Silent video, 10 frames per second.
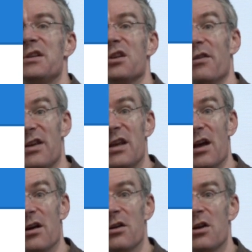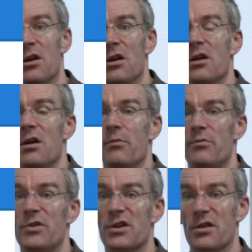server here,
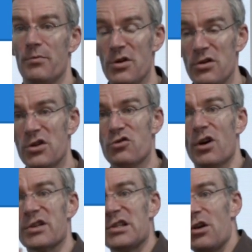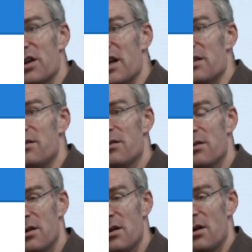the computer tries to log in,
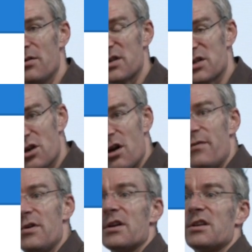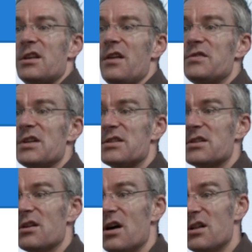the server gives it
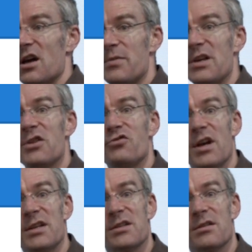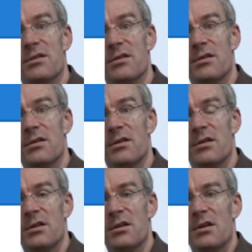an IP address,
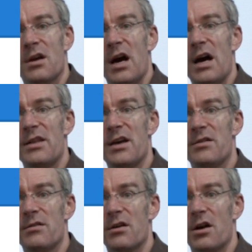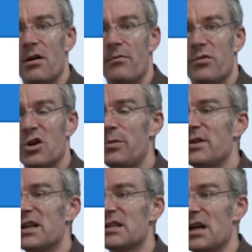and then a couple of
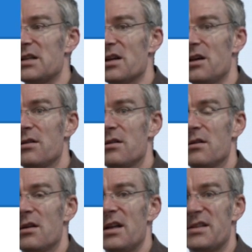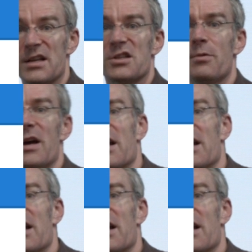days later, it takes it away